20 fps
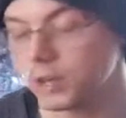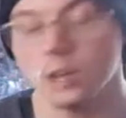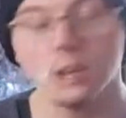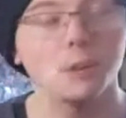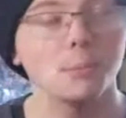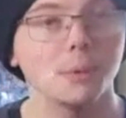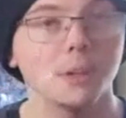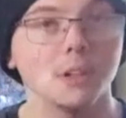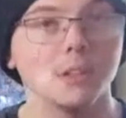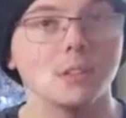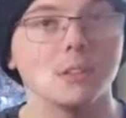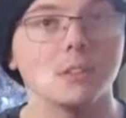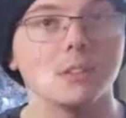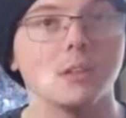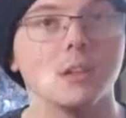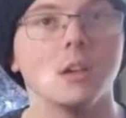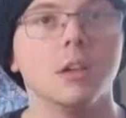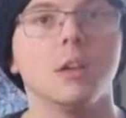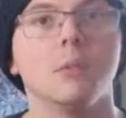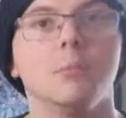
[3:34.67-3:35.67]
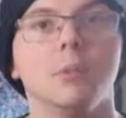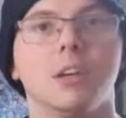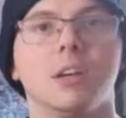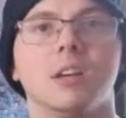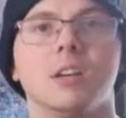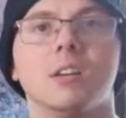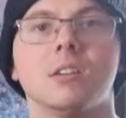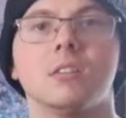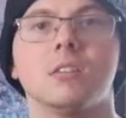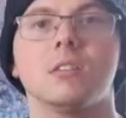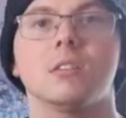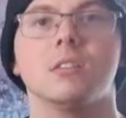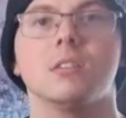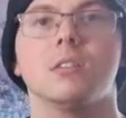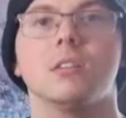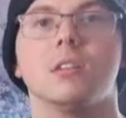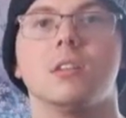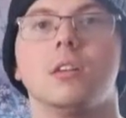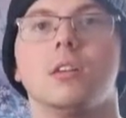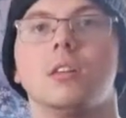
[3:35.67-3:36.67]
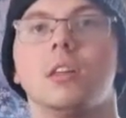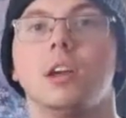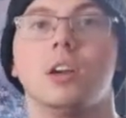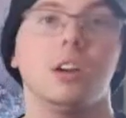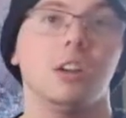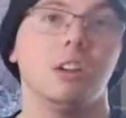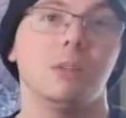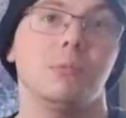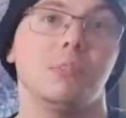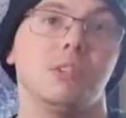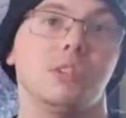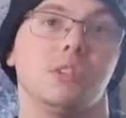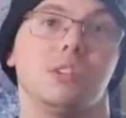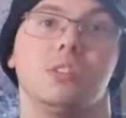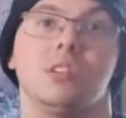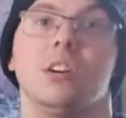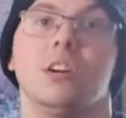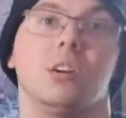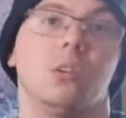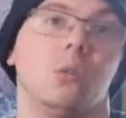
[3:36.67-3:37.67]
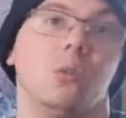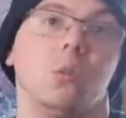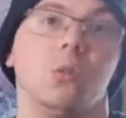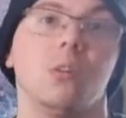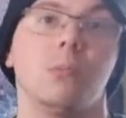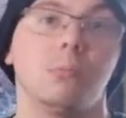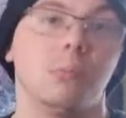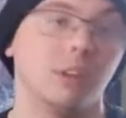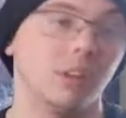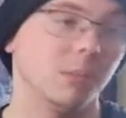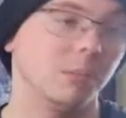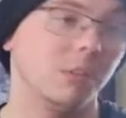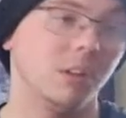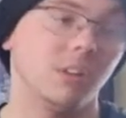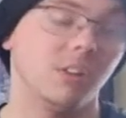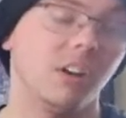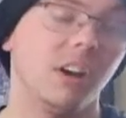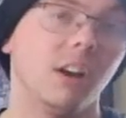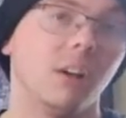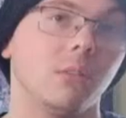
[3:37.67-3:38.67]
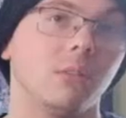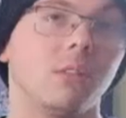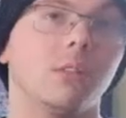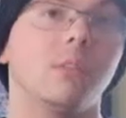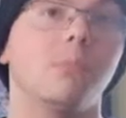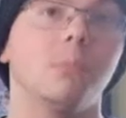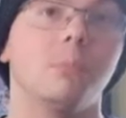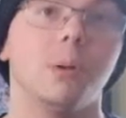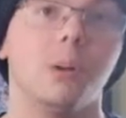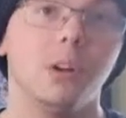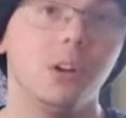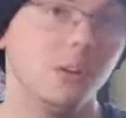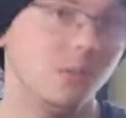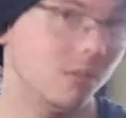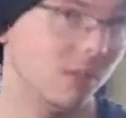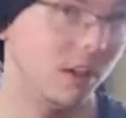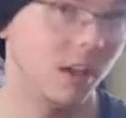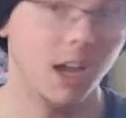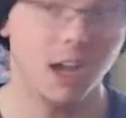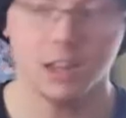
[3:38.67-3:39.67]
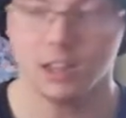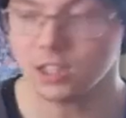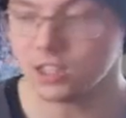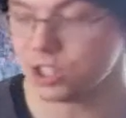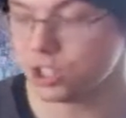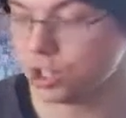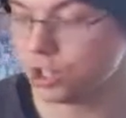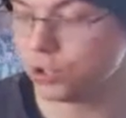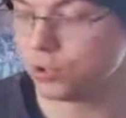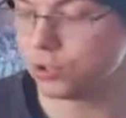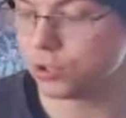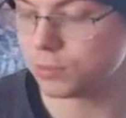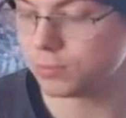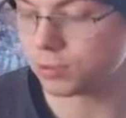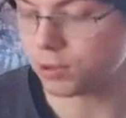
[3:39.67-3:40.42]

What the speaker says: pyramids, because they could have been just dug a hole and put them in the ground. But no, they had this huge